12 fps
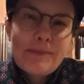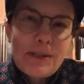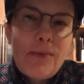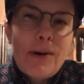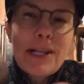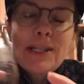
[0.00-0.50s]

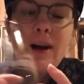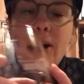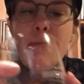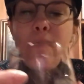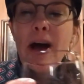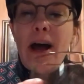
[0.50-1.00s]
so I want to
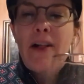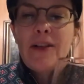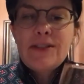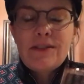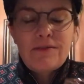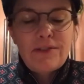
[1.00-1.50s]
talk about
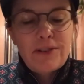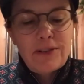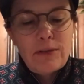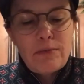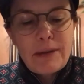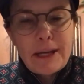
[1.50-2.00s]
Alison for a
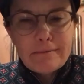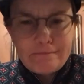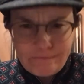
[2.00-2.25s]
little bit.